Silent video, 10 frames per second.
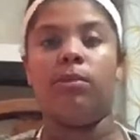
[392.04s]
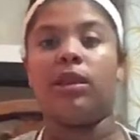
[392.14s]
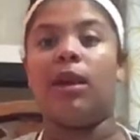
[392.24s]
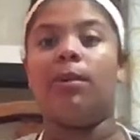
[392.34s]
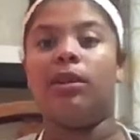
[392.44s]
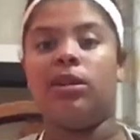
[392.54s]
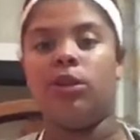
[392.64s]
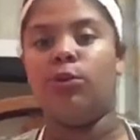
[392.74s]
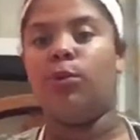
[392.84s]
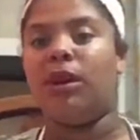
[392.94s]
what they would
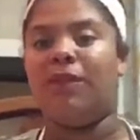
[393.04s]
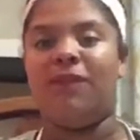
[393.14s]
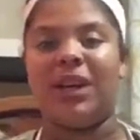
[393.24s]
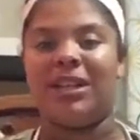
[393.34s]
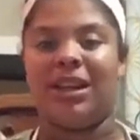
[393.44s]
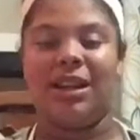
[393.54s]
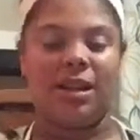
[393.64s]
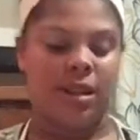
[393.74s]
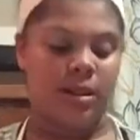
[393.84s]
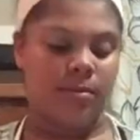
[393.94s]
do wouldn't fix
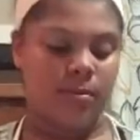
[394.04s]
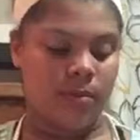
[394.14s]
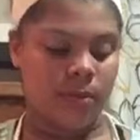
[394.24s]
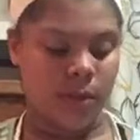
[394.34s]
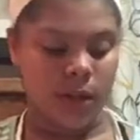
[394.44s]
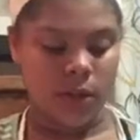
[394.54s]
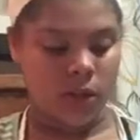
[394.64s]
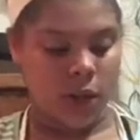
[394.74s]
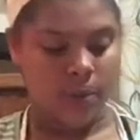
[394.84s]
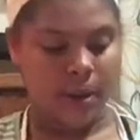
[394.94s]
anything.
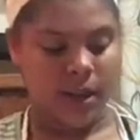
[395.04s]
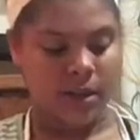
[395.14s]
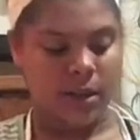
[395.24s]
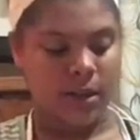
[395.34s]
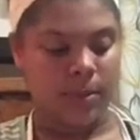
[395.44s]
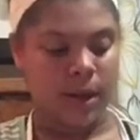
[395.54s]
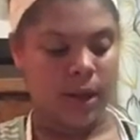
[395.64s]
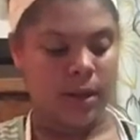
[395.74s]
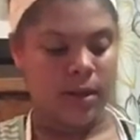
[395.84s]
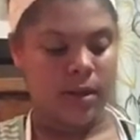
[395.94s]
So basically what
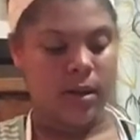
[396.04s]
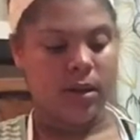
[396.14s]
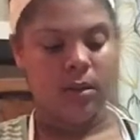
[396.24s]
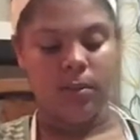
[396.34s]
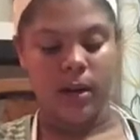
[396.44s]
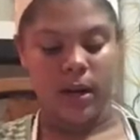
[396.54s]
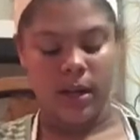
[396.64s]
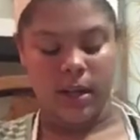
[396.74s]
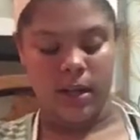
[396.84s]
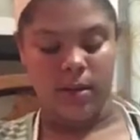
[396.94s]
I
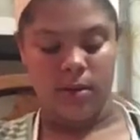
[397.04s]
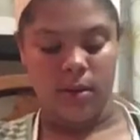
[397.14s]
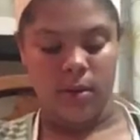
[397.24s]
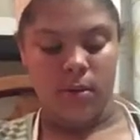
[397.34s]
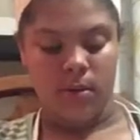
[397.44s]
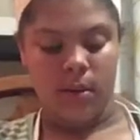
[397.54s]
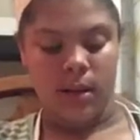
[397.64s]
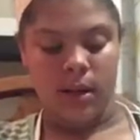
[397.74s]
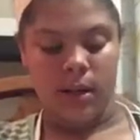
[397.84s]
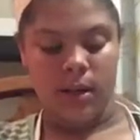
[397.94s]
did
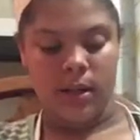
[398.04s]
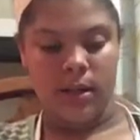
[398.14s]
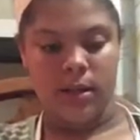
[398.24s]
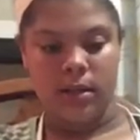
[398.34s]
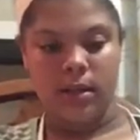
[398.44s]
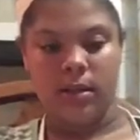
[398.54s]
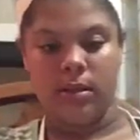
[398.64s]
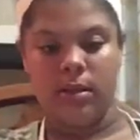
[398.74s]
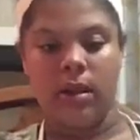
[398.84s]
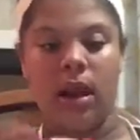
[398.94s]
was,
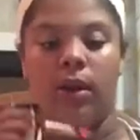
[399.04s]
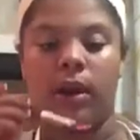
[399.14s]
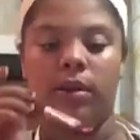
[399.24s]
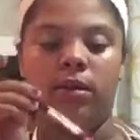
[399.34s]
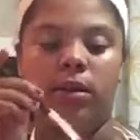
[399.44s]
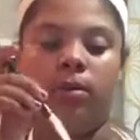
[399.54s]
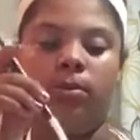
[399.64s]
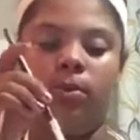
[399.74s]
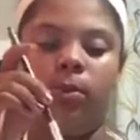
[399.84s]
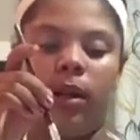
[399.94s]
okay,
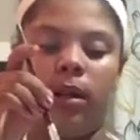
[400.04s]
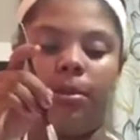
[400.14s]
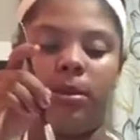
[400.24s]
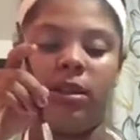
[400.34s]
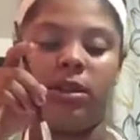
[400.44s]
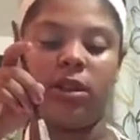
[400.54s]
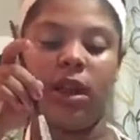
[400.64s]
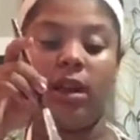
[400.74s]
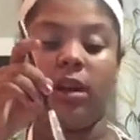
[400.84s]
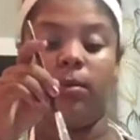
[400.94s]
so one of the procedures
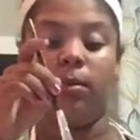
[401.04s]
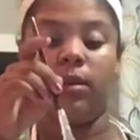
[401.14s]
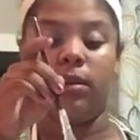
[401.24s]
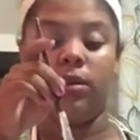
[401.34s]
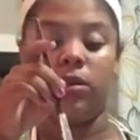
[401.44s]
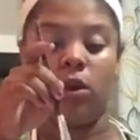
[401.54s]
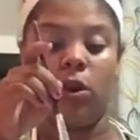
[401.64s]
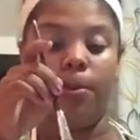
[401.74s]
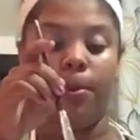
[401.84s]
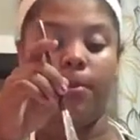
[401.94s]
I had done was a
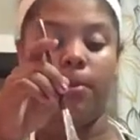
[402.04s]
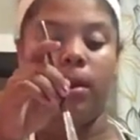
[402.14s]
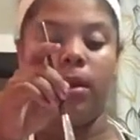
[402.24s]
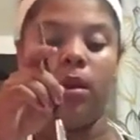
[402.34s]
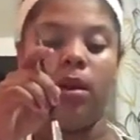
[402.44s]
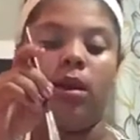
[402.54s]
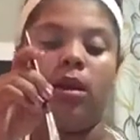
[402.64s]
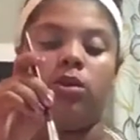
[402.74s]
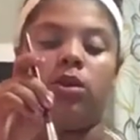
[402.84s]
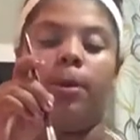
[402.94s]
scope.
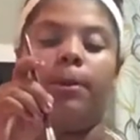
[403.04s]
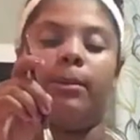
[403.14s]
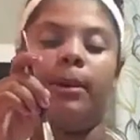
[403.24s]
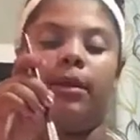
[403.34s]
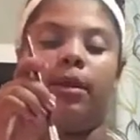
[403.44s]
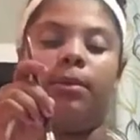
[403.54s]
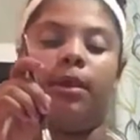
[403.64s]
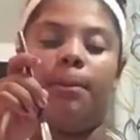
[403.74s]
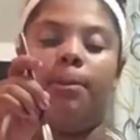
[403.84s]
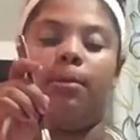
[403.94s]
A scope is basically
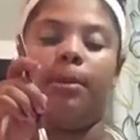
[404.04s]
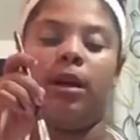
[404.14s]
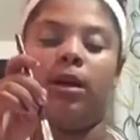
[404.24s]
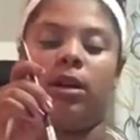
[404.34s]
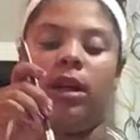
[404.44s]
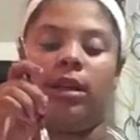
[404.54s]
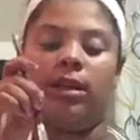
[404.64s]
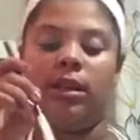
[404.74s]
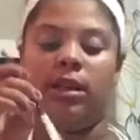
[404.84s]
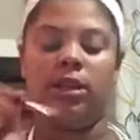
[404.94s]
where they put me under
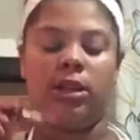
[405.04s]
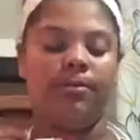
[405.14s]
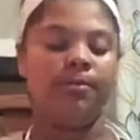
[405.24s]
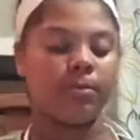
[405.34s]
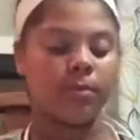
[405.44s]
anesthesia,